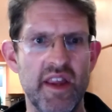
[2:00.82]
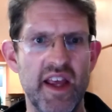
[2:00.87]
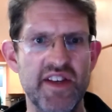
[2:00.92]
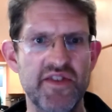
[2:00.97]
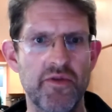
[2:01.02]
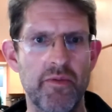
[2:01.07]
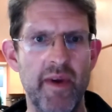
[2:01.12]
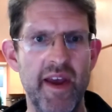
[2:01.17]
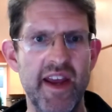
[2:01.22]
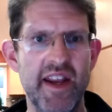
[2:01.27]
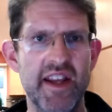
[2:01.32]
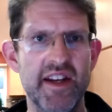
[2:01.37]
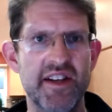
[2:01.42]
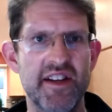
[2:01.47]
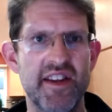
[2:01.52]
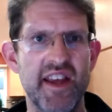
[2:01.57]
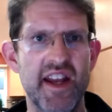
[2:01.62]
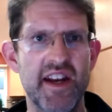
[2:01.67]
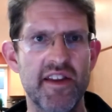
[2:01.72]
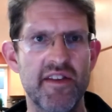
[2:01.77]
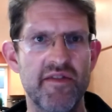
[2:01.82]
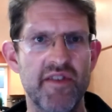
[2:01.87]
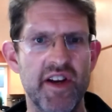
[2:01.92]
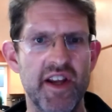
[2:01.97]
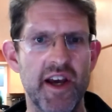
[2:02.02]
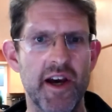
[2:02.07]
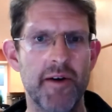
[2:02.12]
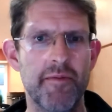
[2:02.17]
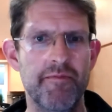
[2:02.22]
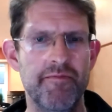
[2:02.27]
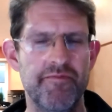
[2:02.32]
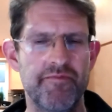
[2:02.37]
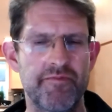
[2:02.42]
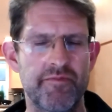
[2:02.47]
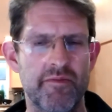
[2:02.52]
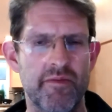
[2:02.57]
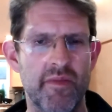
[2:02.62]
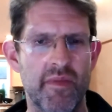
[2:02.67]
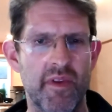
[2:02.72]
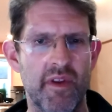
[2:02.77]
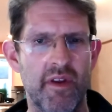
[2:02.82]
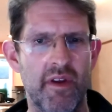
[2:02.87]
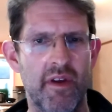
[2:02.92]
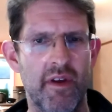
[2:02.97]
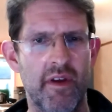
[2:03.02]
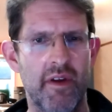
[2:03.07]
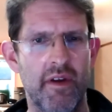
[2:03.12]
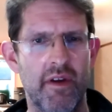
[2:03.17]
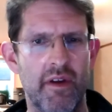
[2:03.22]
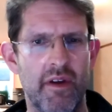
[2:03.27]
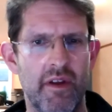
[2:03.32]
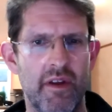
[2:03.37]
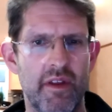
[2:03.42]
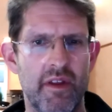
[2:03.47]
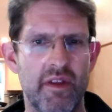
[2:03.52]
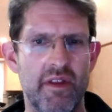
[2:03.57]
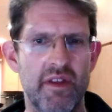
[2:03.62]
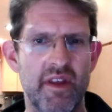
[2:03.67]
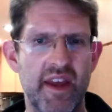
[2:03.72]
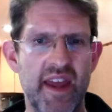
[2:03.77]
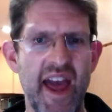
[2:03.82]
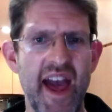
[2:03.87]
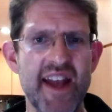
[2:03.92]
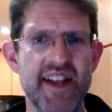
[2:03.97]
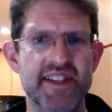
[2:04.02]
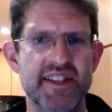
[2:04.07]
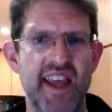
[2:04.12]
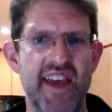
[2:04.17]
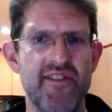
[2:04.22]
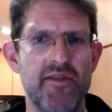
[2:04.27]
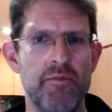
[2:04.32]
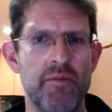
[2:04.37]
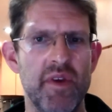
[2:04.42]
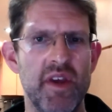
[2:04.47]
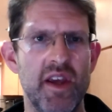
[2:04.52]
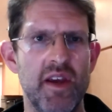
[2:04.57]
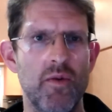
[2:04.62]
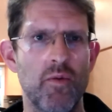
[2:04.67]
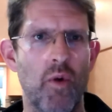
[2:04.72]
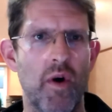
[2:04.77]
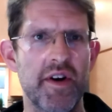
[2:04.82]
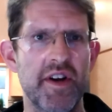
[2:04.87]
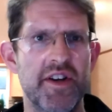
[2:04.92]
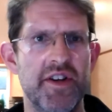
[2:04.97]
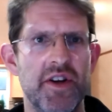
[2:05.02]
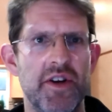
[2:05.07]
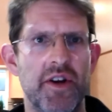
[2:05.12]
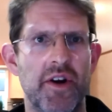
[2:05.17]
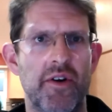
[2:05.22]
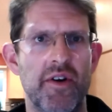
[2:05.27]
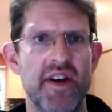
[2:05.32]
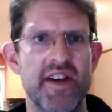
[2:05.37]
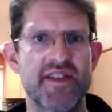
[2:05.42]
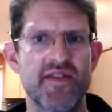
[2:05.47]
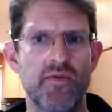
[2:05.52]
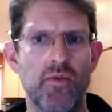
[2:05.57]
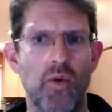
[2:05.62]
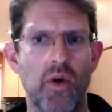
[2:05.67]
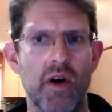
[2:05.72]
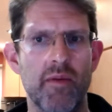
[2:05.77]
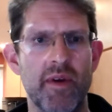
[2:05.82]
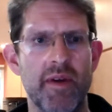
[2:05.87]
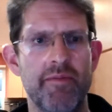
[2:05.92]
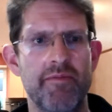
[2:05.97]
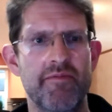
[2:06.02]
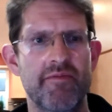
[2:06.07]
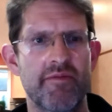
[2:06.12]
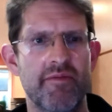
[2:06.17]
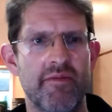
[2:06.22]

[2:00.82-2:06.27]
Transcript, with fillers: Thanks for making it to the end of the video. The GAHT is giving me one to two degrees of warming.